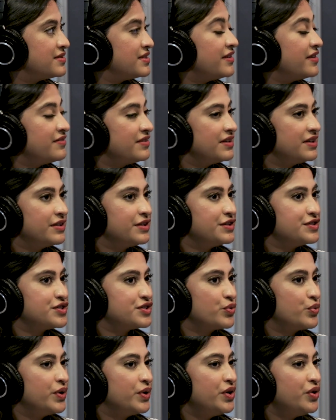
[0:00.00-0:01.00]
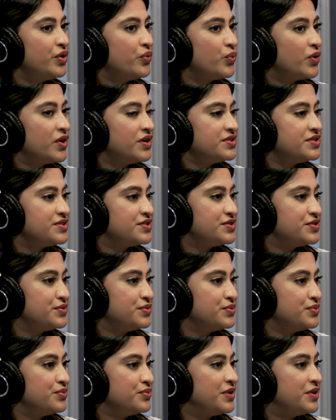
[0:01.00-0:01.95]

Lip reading: Definitely. So we want to